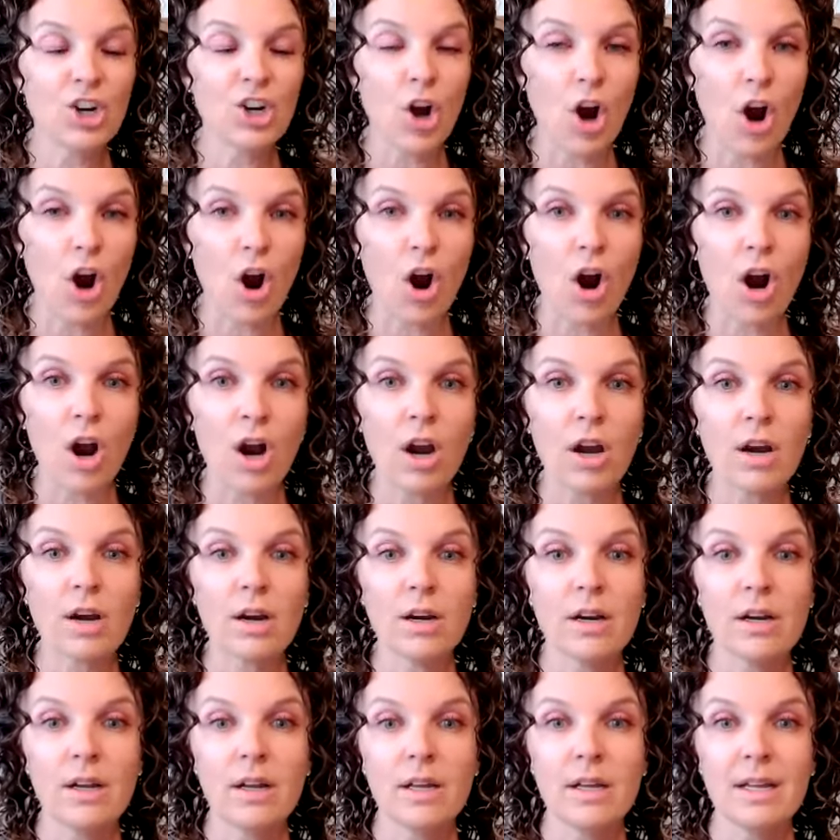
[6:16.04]
There
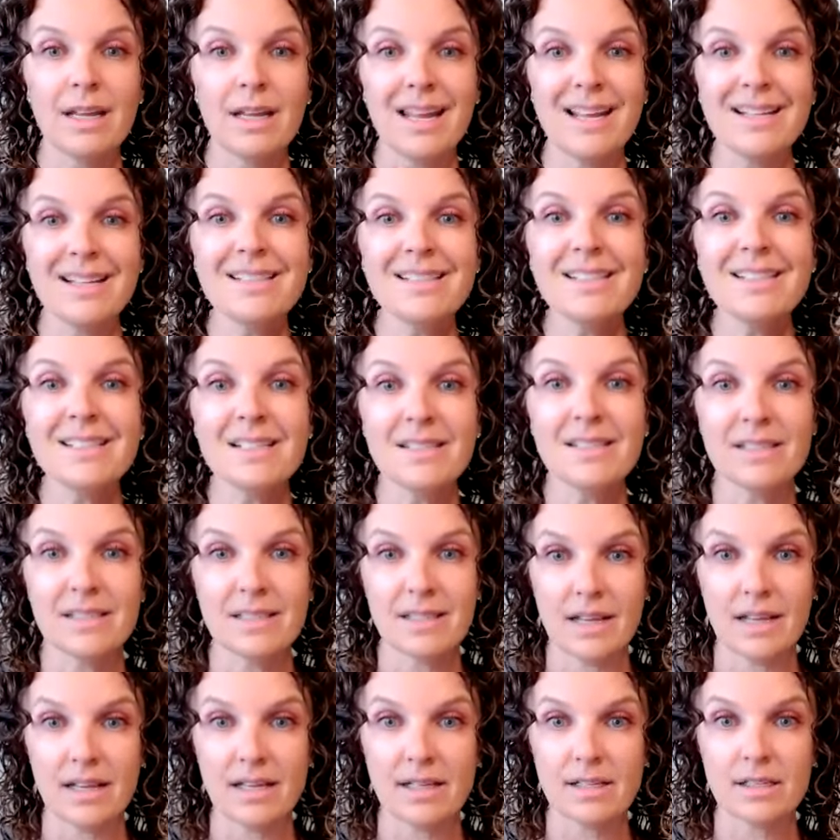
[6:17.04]
are
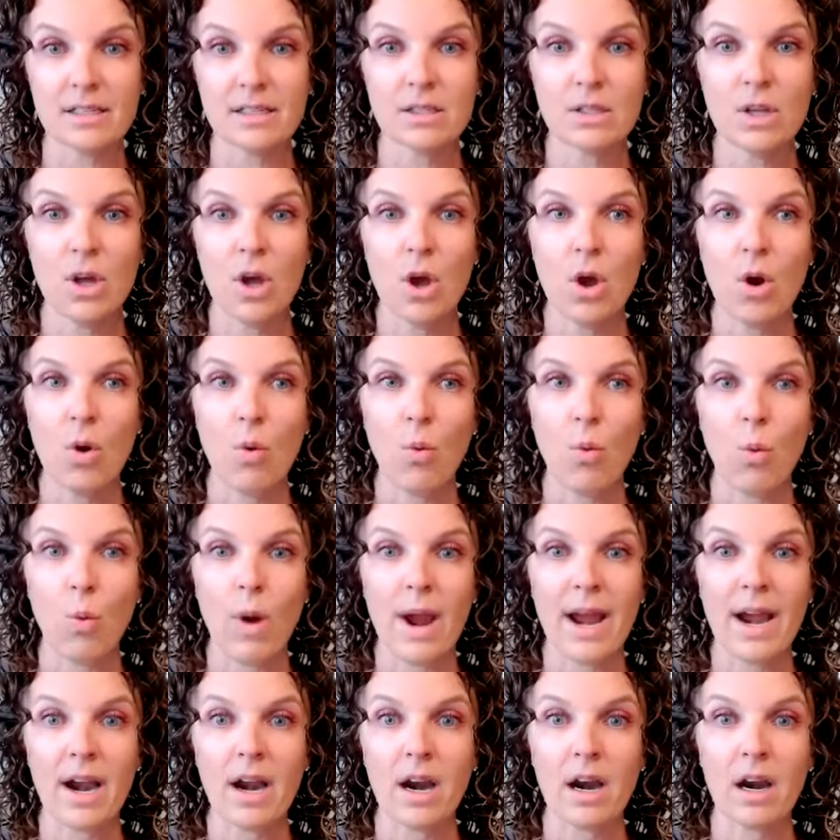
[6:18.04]
instances
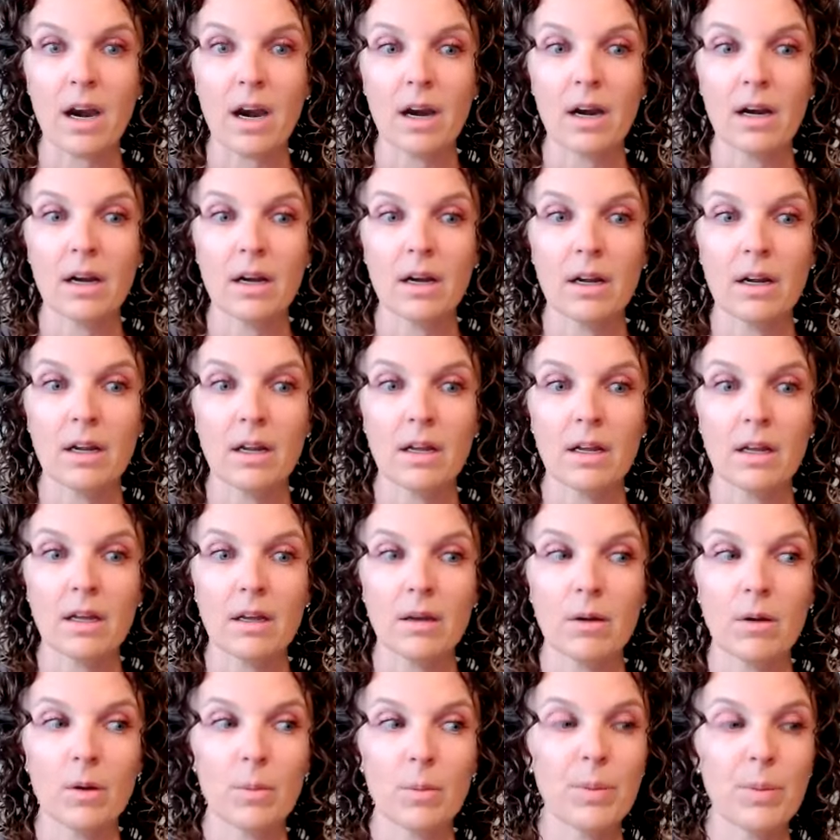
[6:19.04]
where
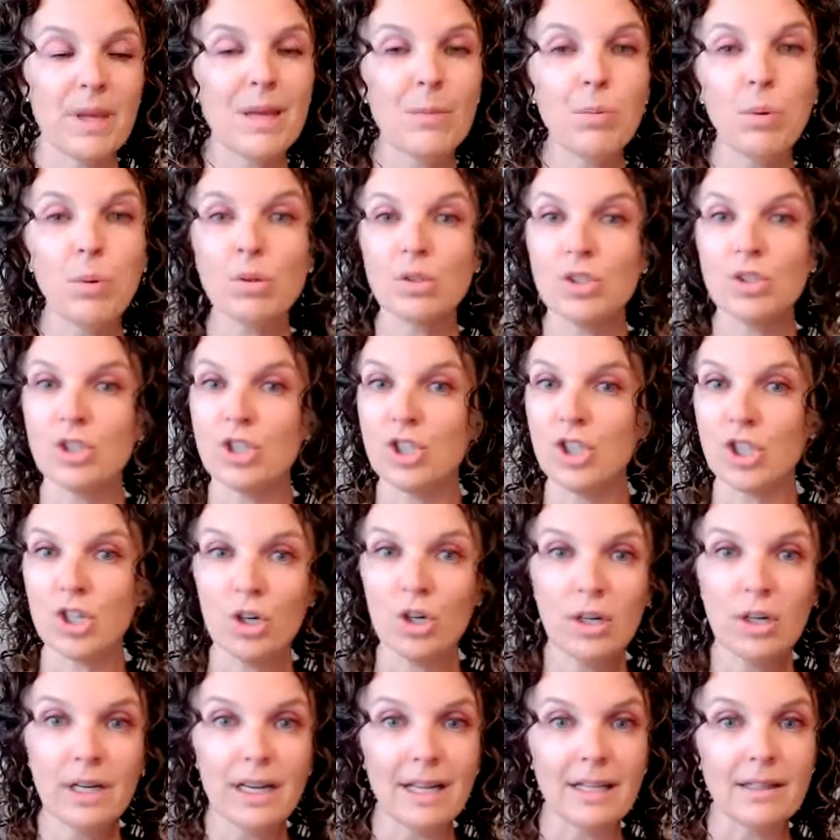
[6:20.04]
people's
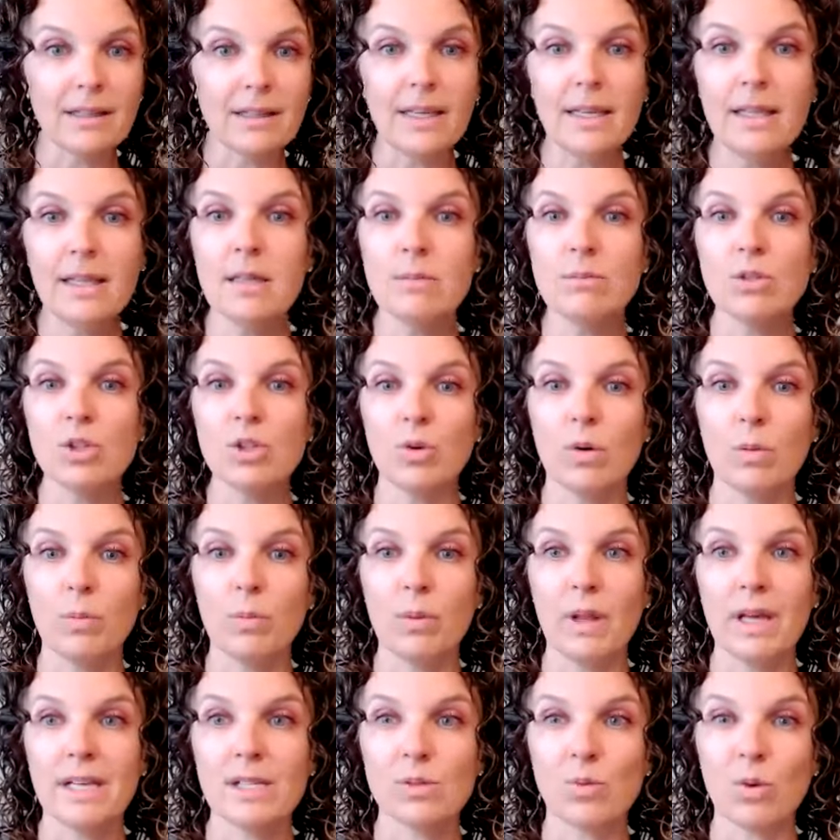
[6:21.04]
journey lead them to a
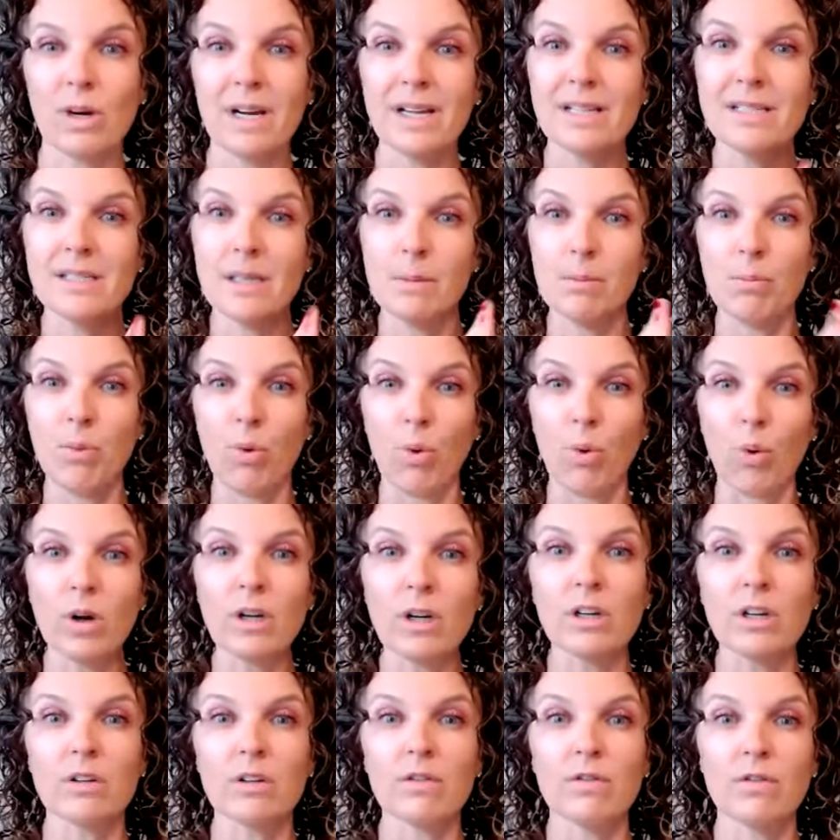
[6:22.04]
place where it's
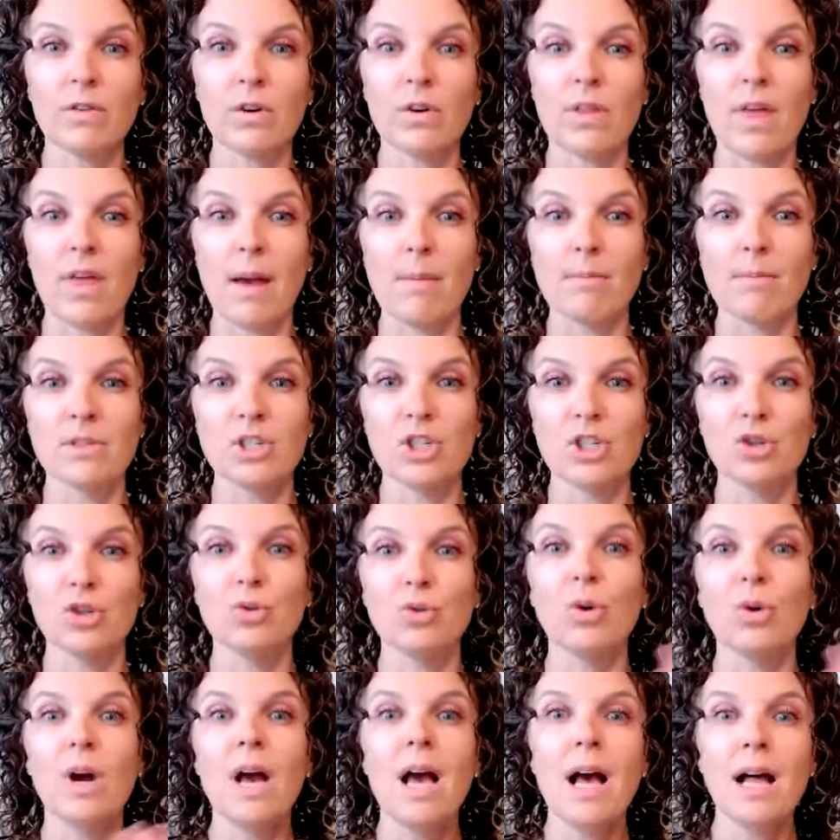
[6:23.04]
important for them
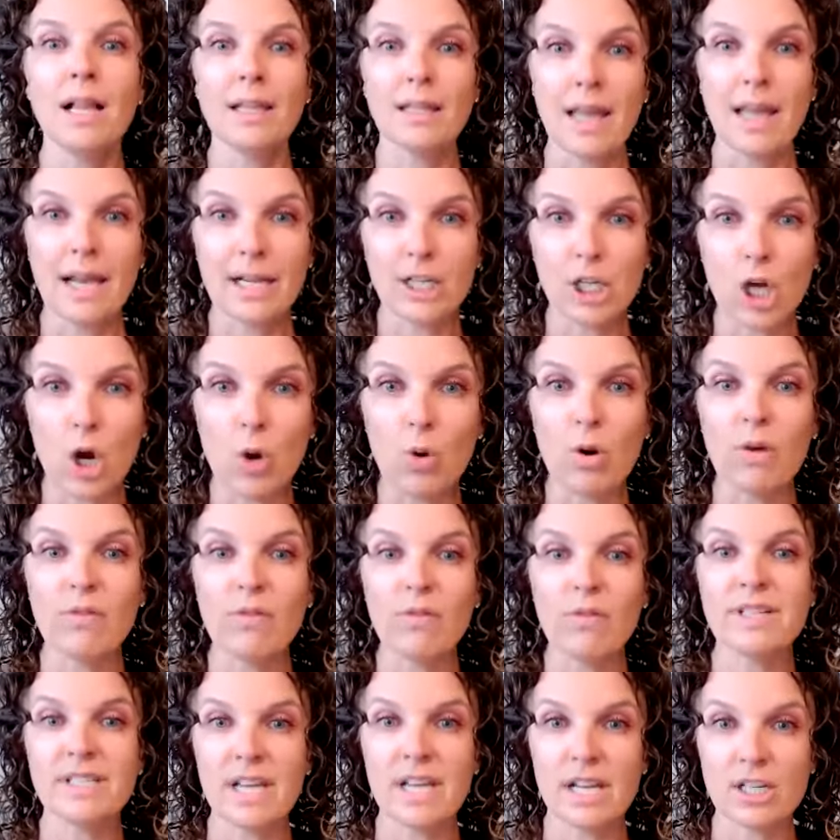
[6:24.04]
to let go
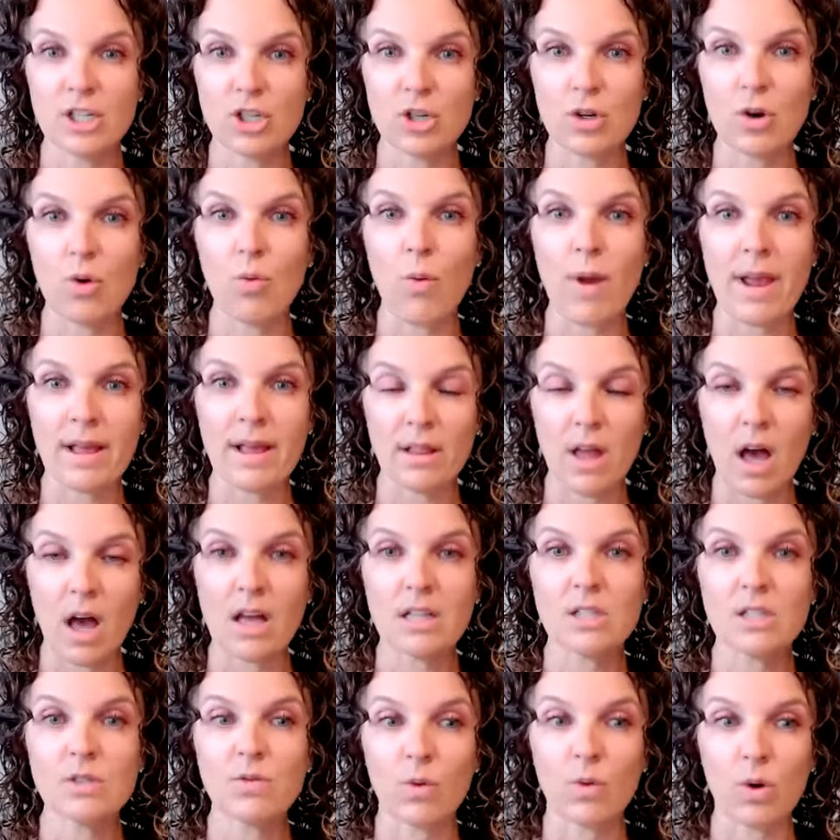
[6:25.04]
of intentional weight
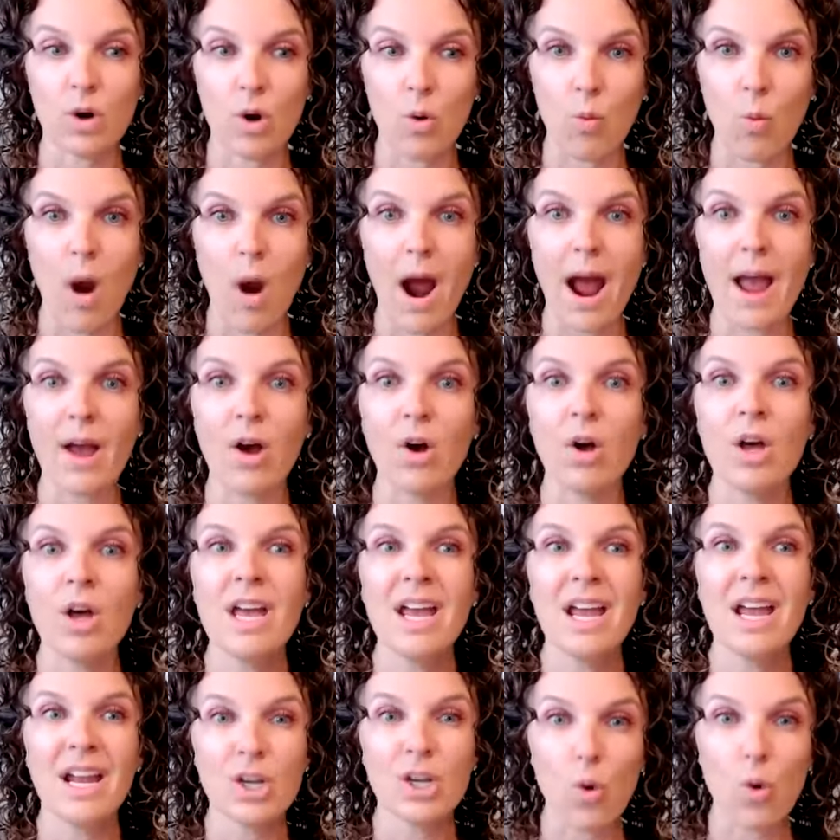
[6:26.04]
loss for a while
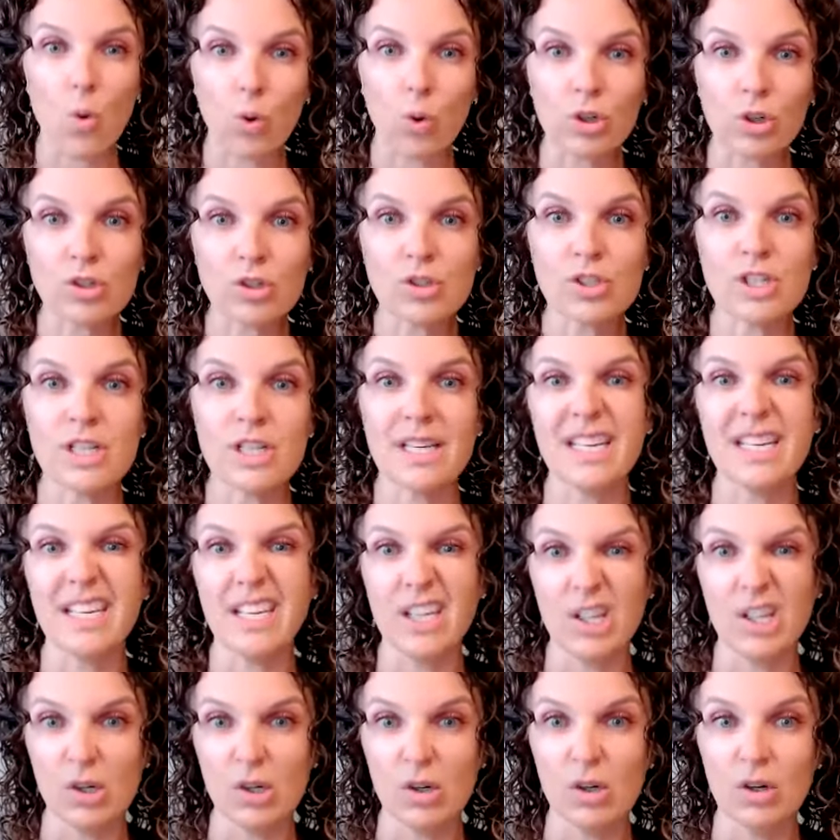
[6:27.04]
in order to
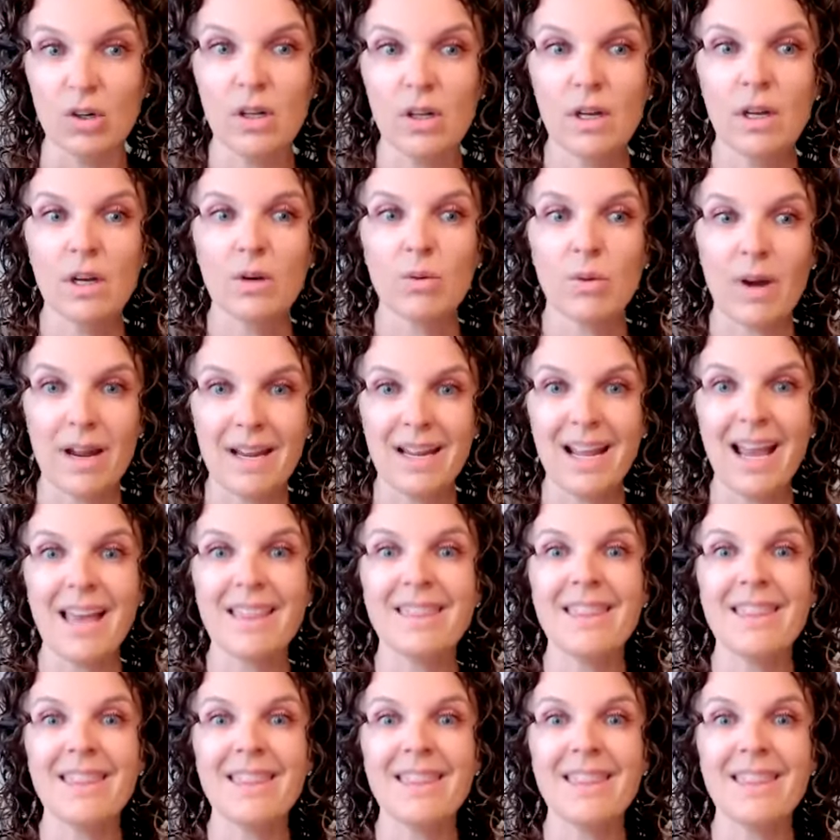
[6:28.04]
heal, right?